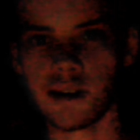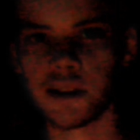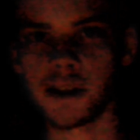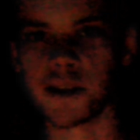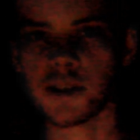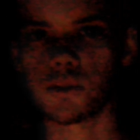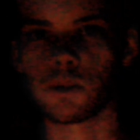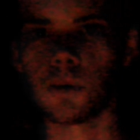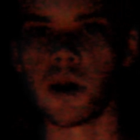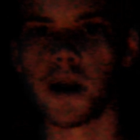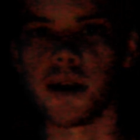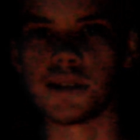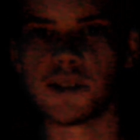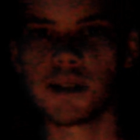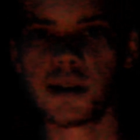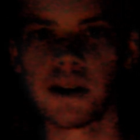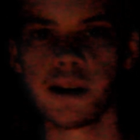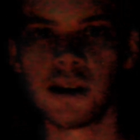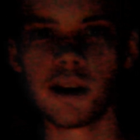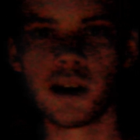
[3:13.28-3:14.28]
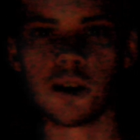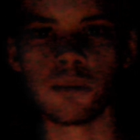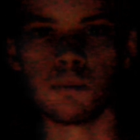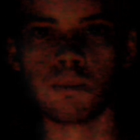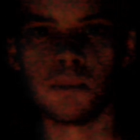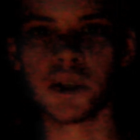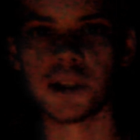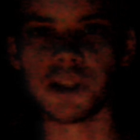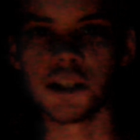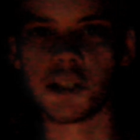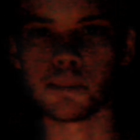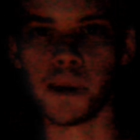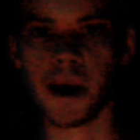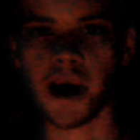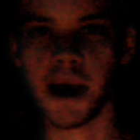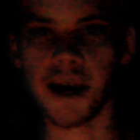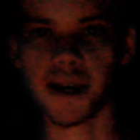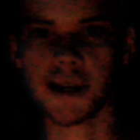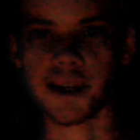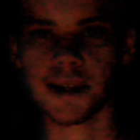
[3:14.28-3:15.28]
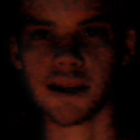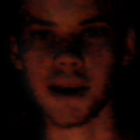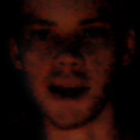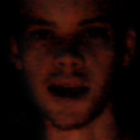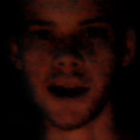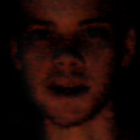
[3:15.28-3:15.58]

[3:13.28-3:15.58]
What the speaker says: That's right. Billy's back,